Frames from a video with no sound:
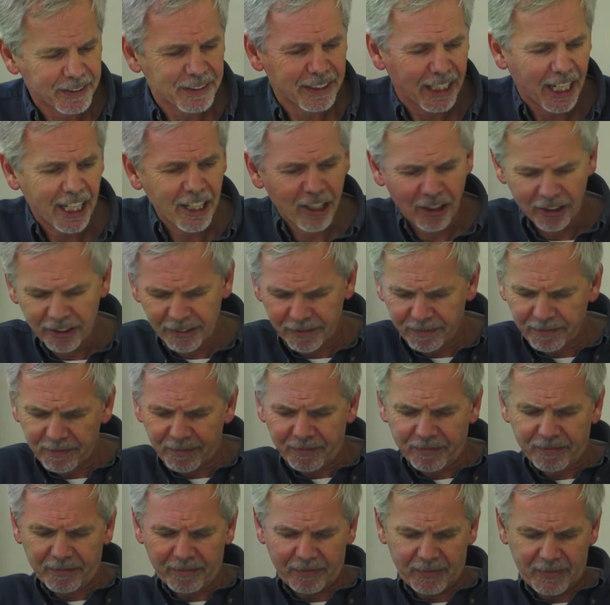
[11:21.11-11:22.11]
in
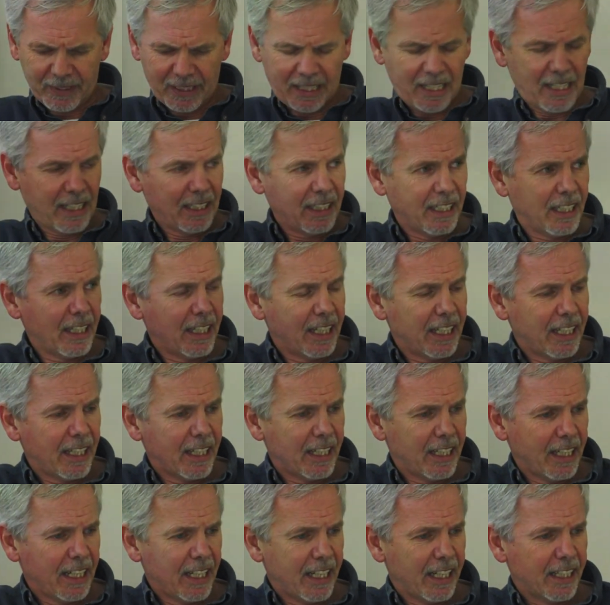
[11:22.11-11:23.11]

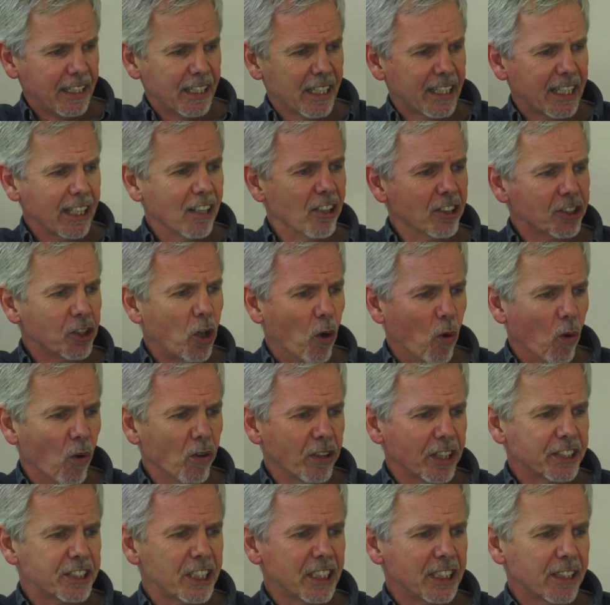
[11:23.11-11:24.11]
the Guildhall,
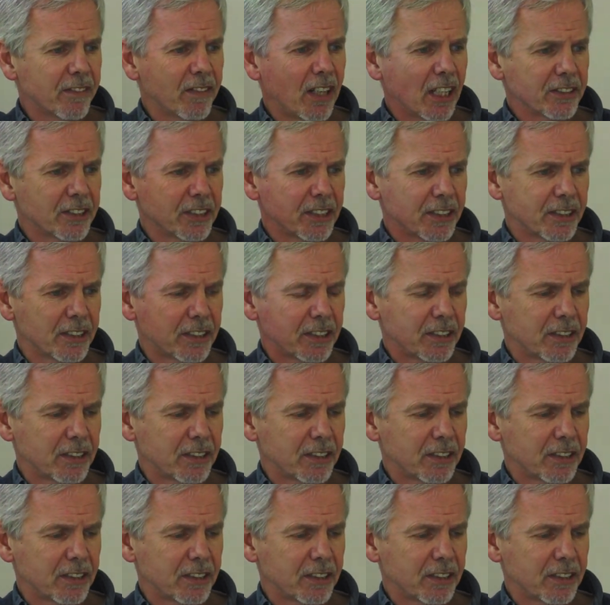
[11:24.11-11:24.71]
the City of London